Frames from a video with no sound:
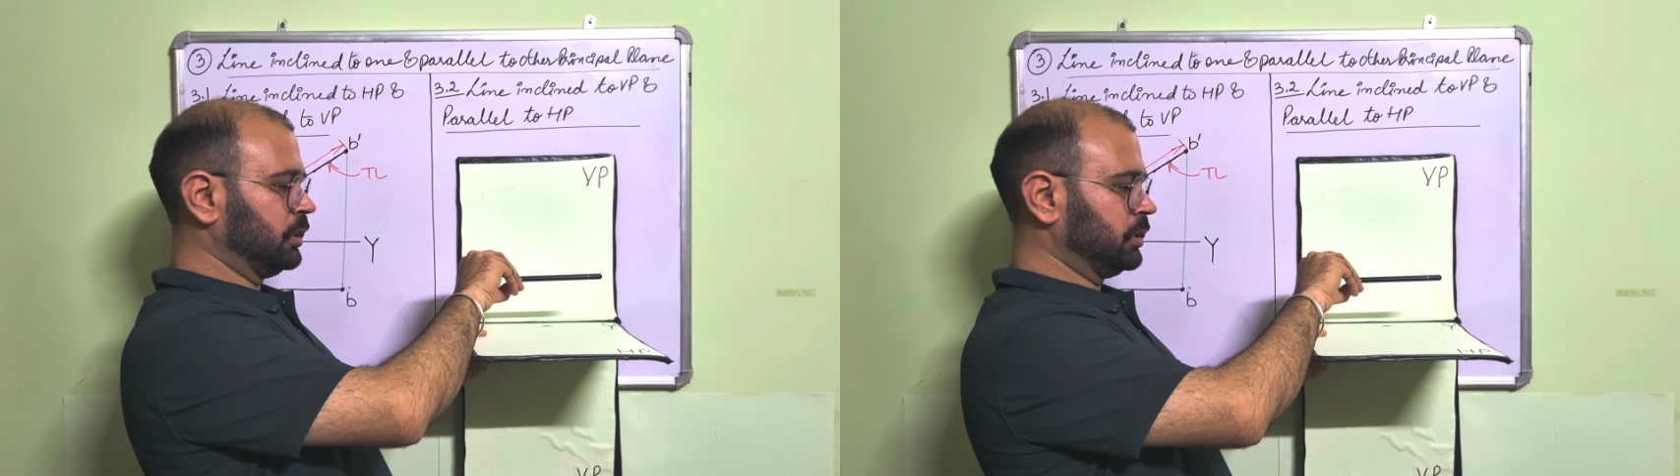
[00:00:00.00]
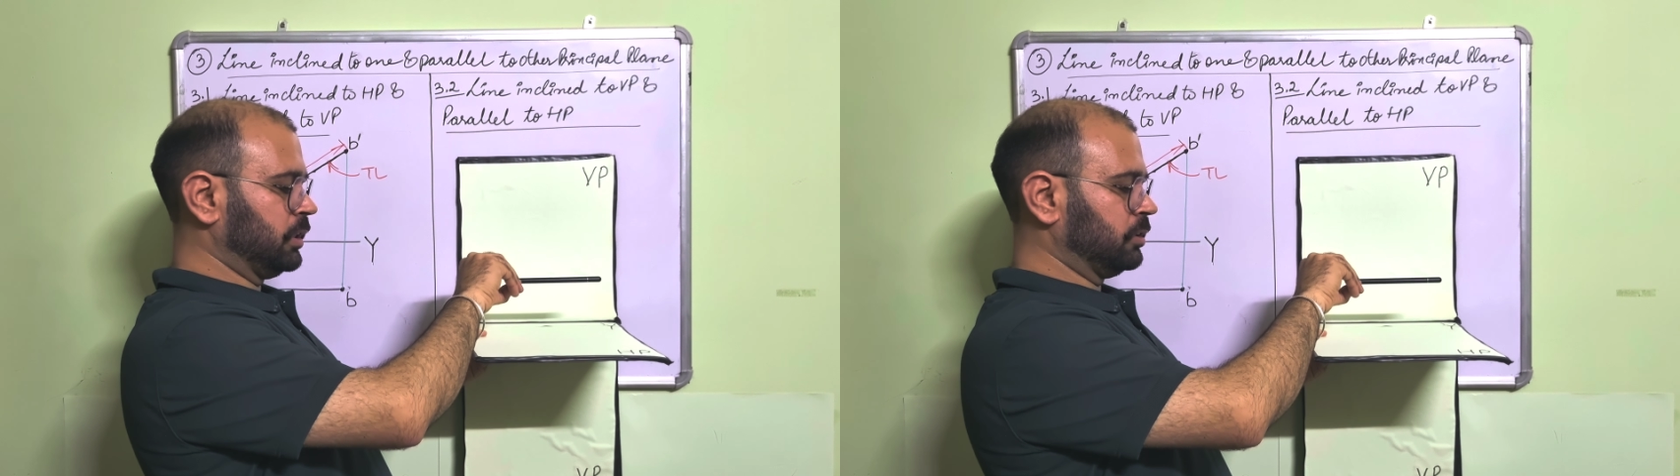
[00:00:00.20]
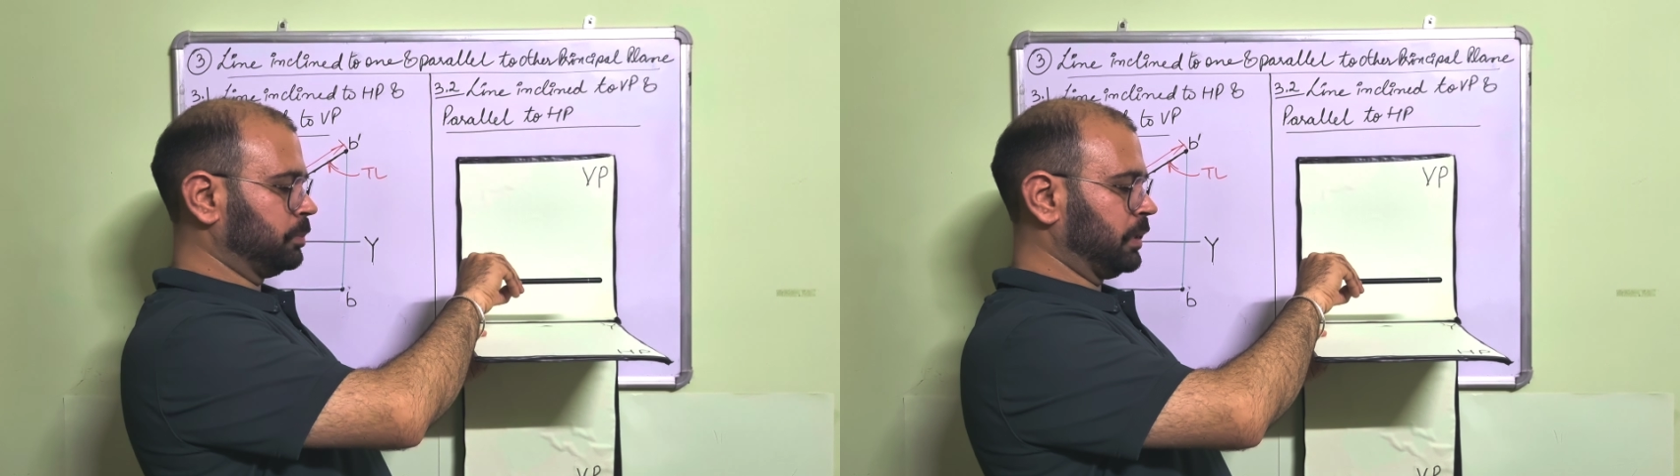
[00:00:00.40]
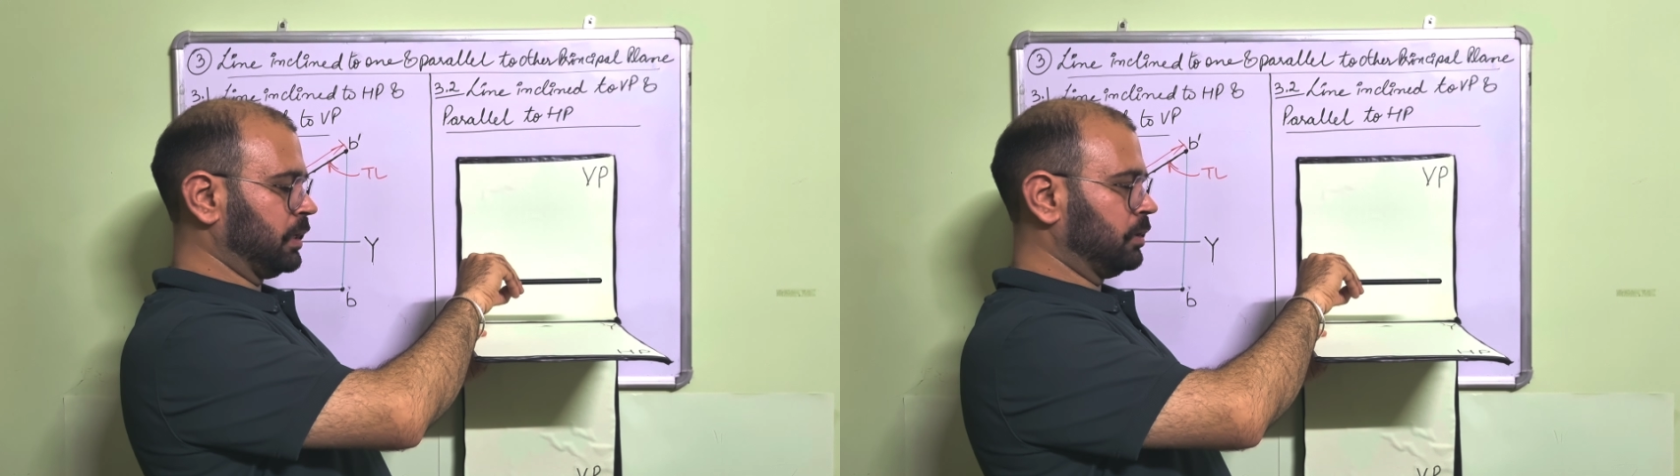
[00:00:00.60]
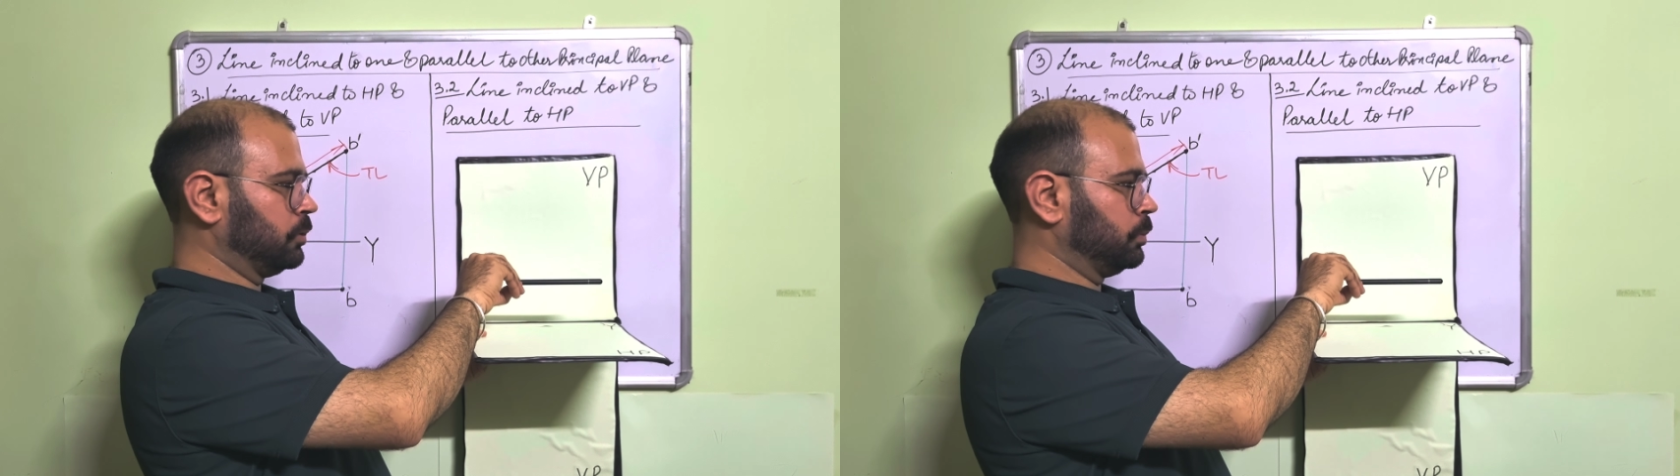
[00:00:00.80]
So in this
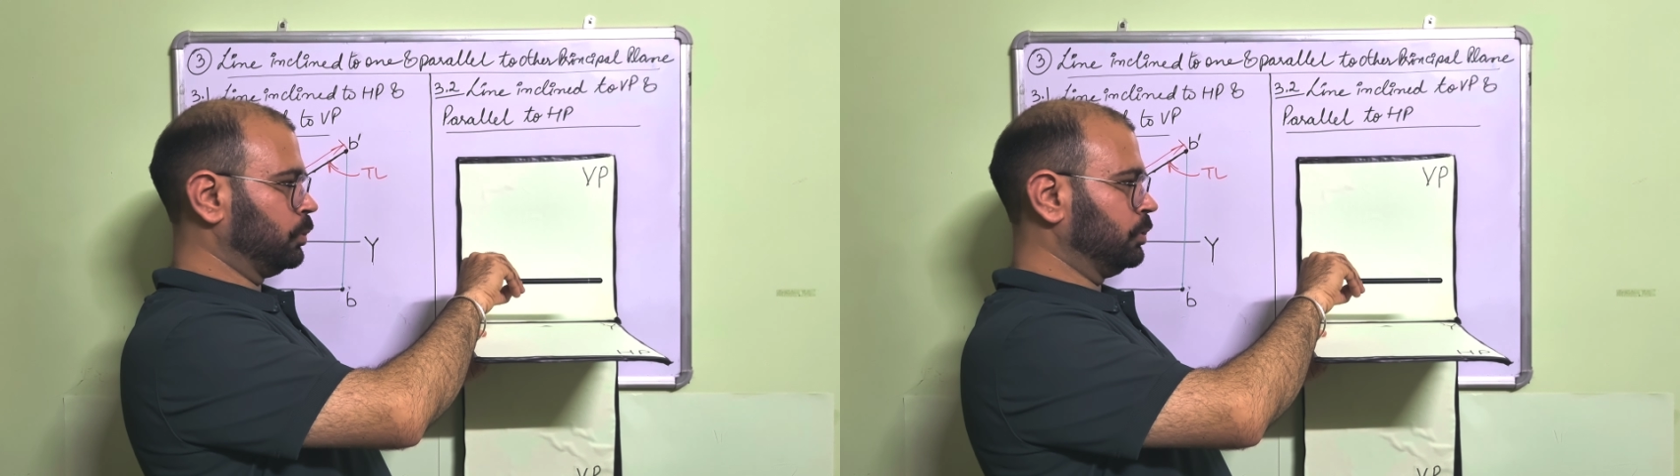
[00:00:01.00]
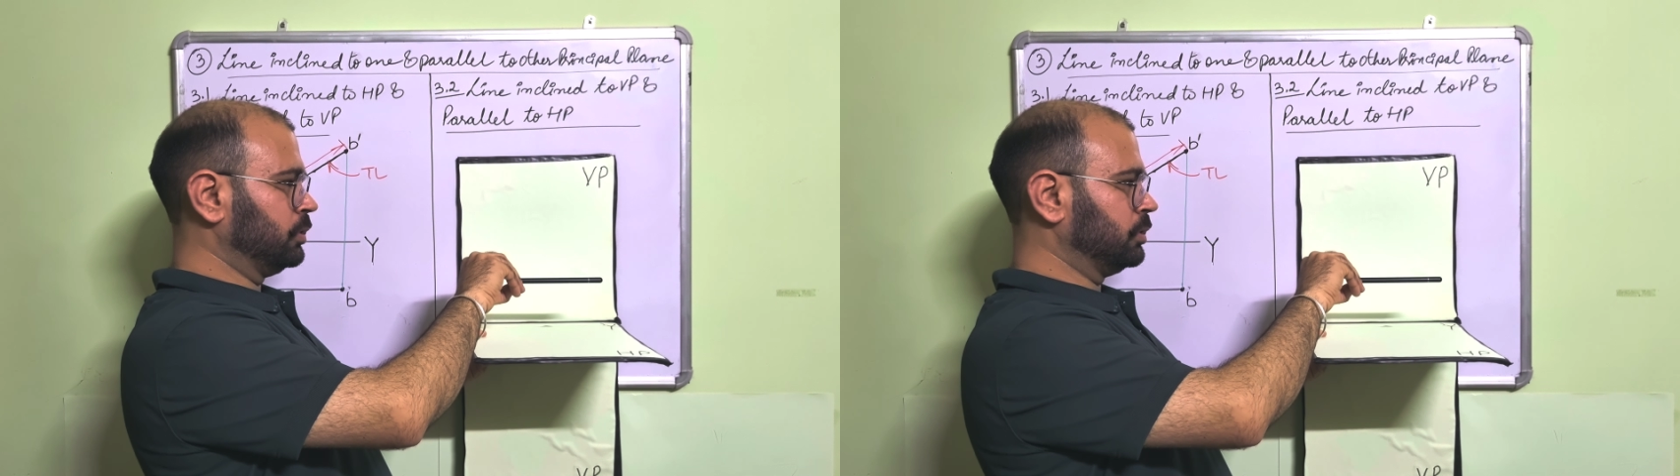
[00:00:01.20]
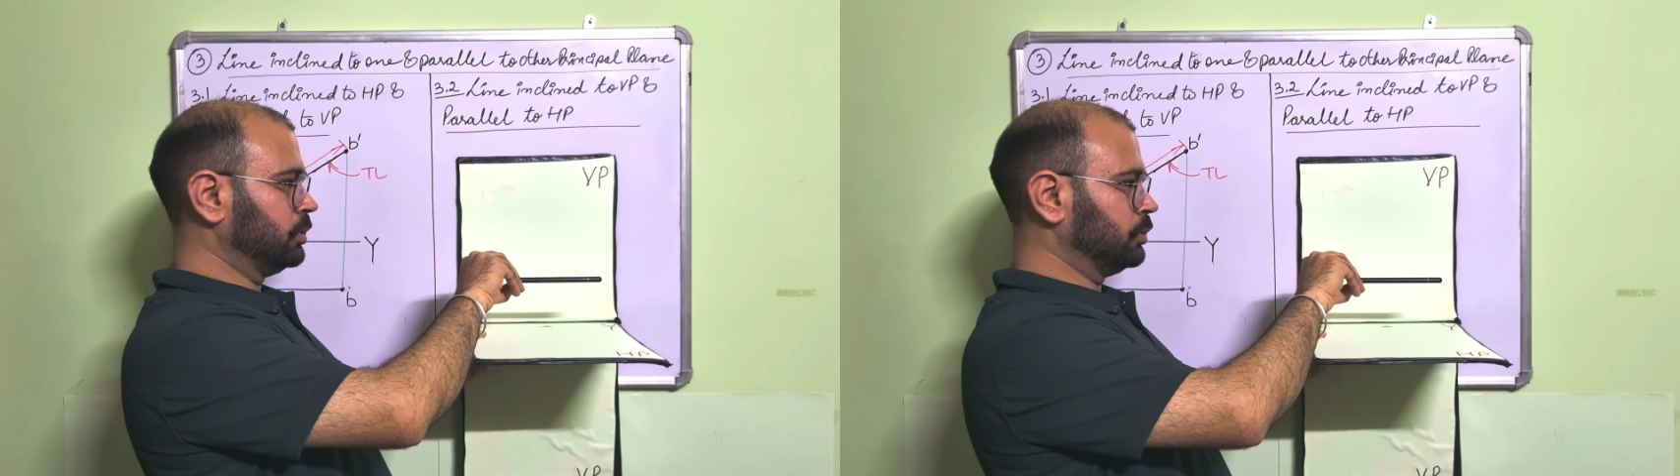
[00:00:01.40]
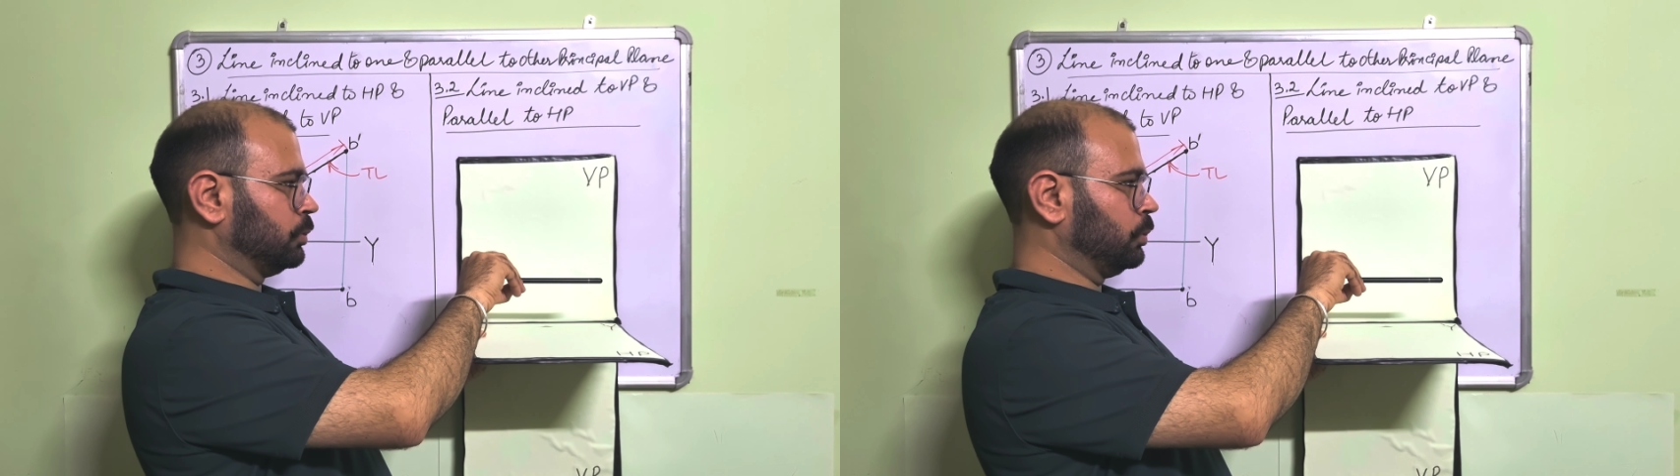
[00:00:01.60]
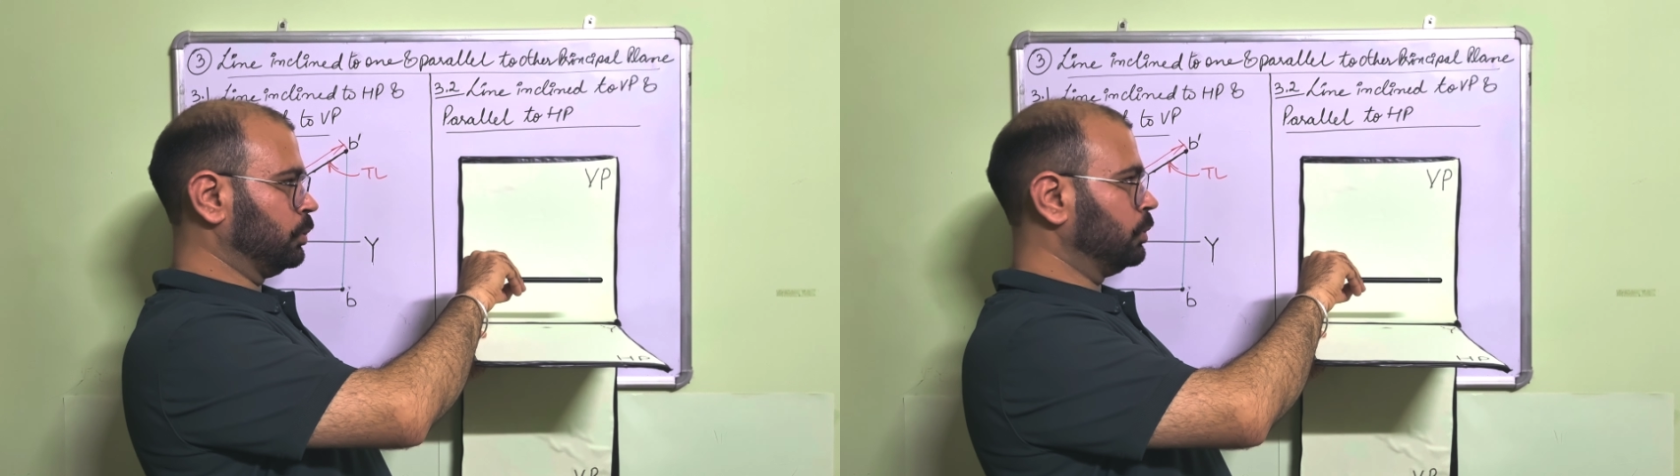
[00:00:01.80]
orientation it is
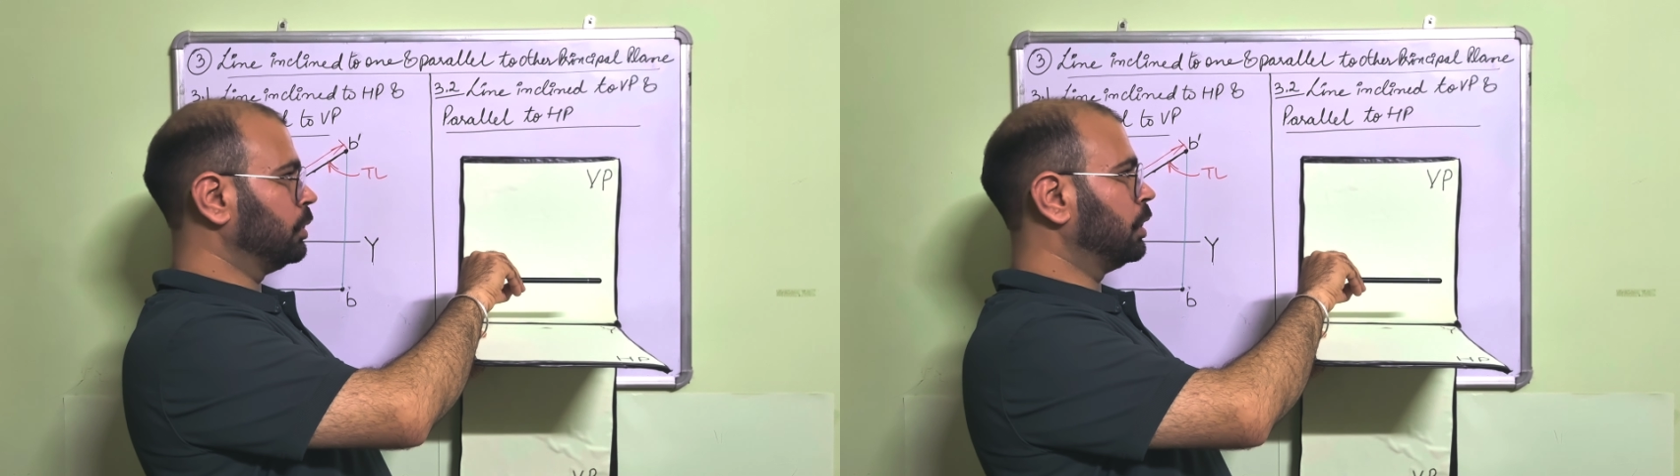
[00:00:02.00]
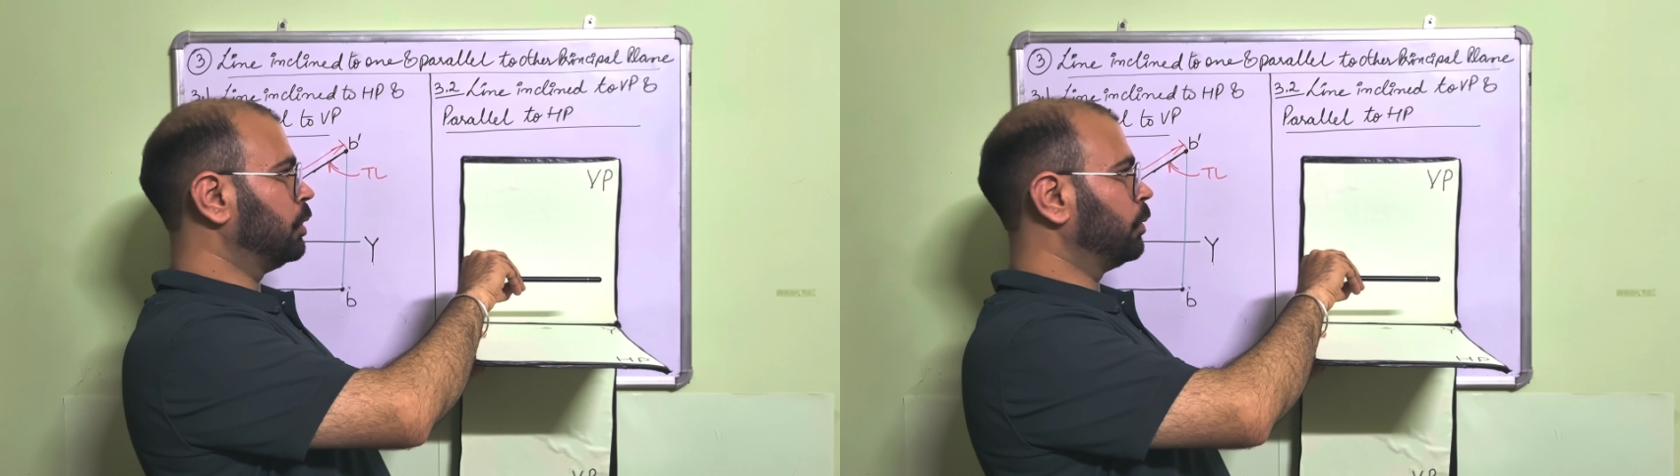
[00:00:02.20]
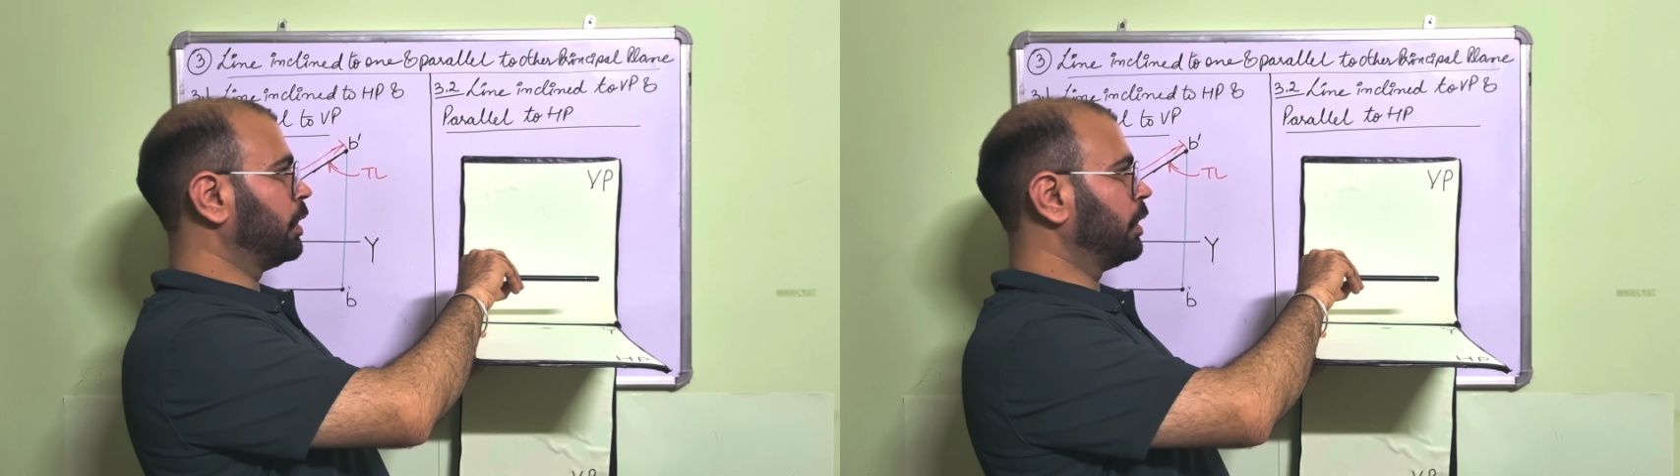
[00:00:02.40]
parallel to both.